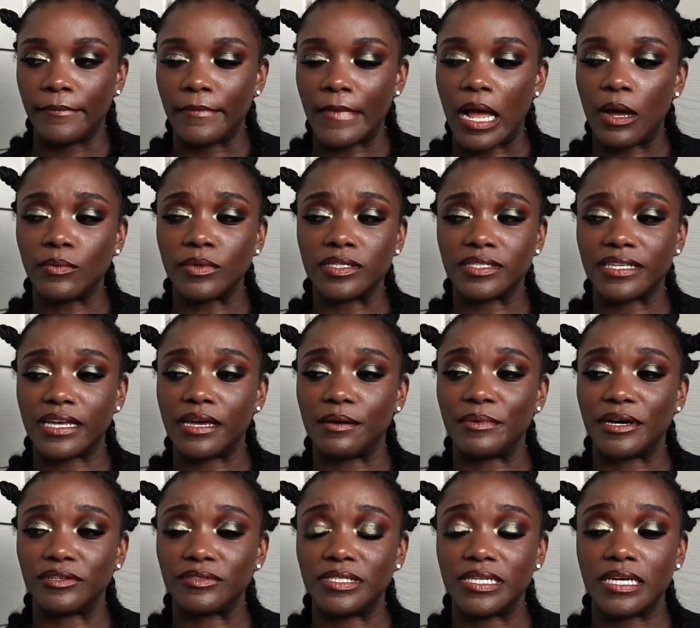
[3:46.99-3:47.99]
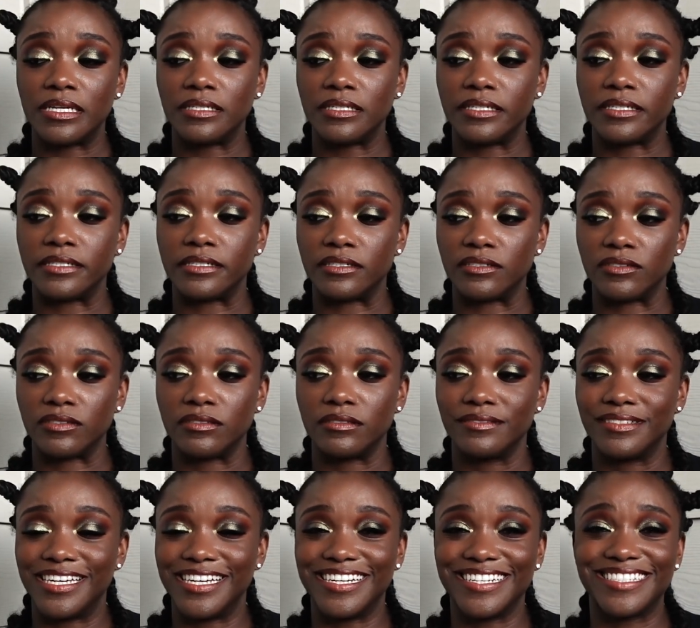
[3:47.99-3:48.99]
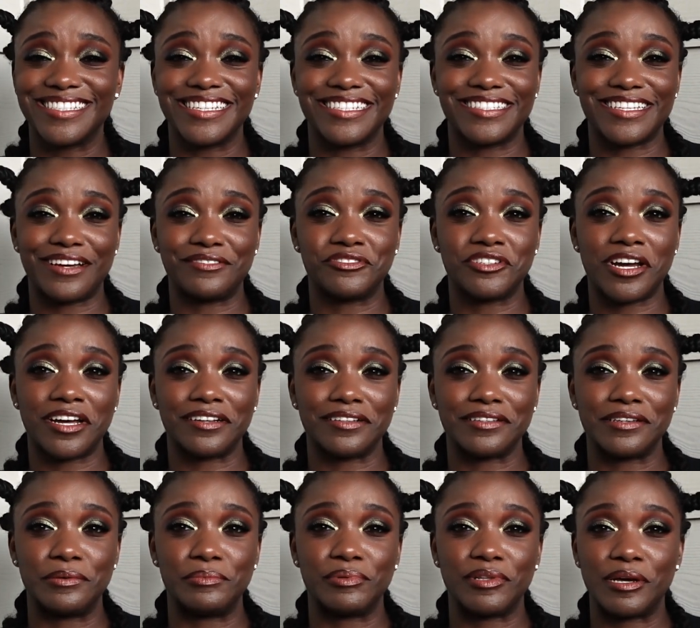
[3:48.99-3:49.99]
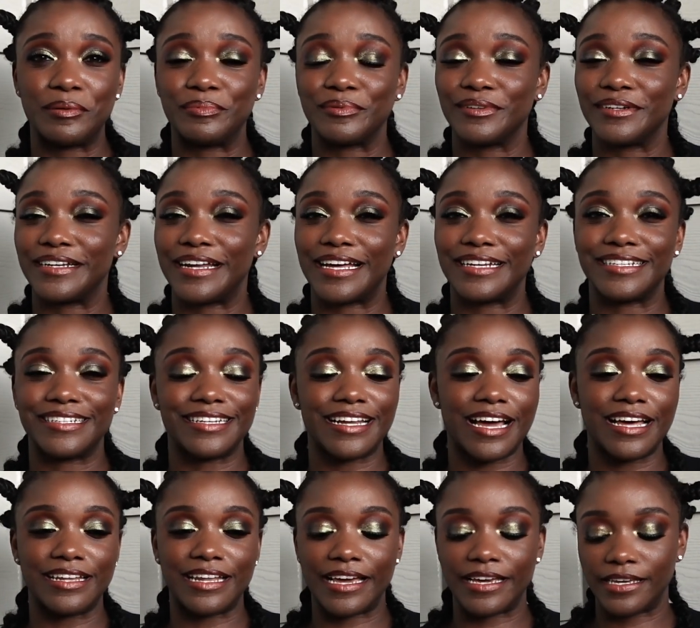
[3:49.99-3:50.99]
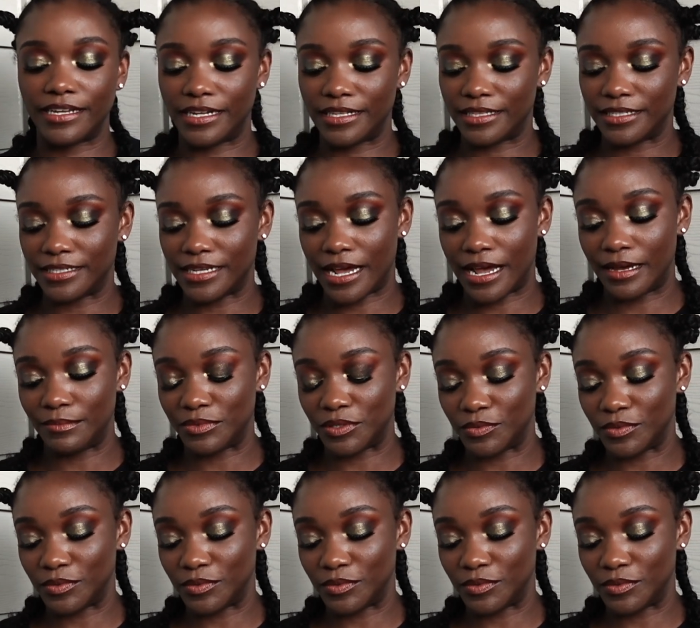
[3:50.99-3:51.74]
I want to say about 10 years since I've tried a lip plumper, and I did not like it at the time.